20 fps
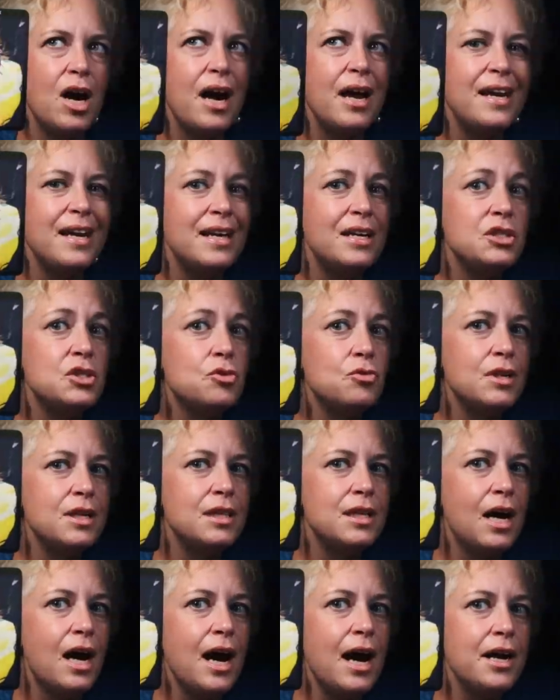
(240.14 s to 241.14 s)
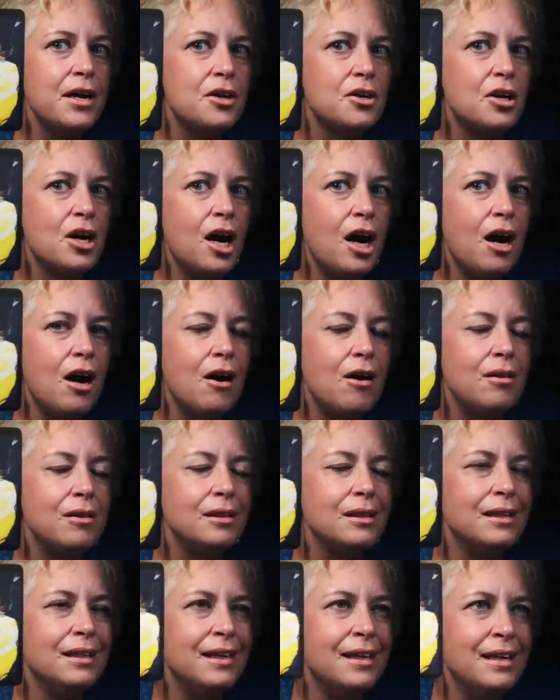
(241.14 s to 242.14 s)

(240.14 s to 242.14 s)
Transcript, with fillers: not answering the higher call.